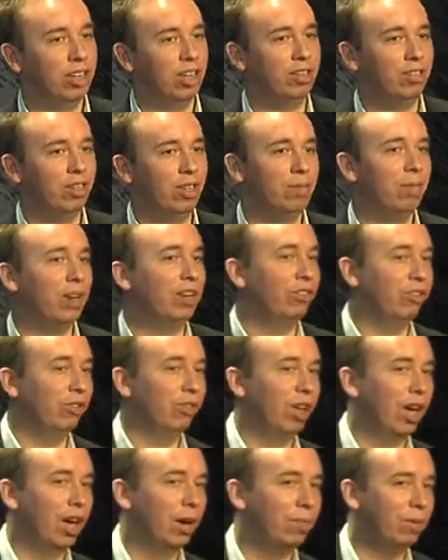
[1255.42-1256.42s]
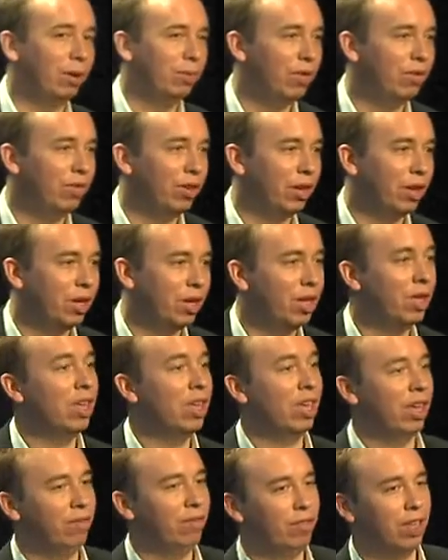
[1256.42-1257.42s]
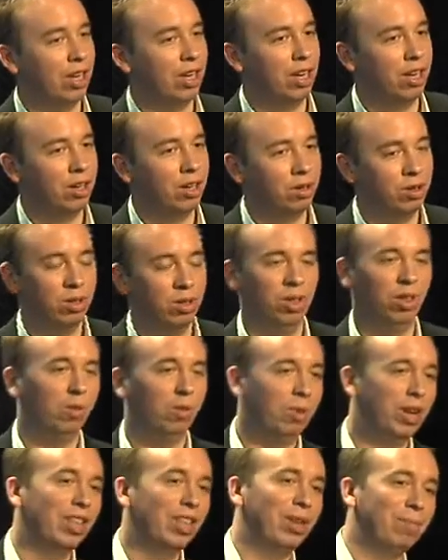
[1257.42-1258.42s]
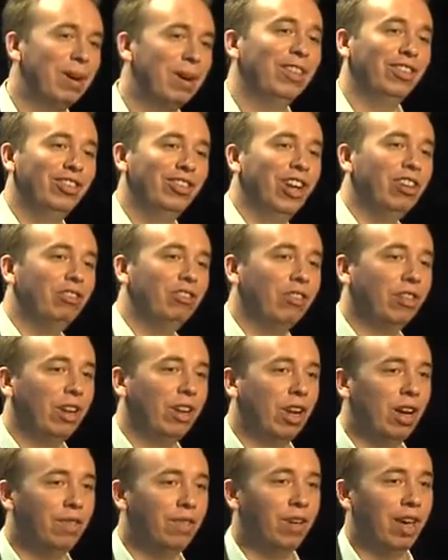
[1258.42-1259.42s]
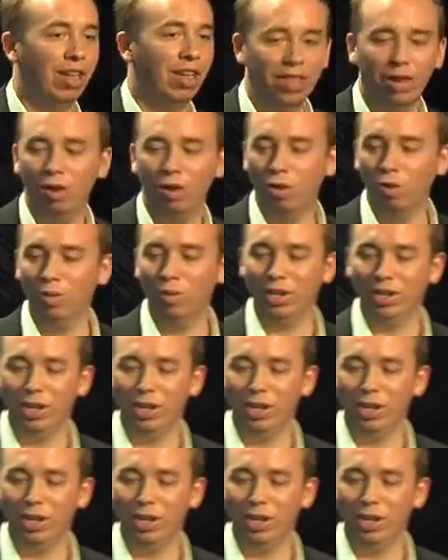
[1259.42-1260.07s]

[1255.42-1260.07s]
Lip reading: test it, make sure they're happy with it. If they are, we can then make the changes to live, and then all we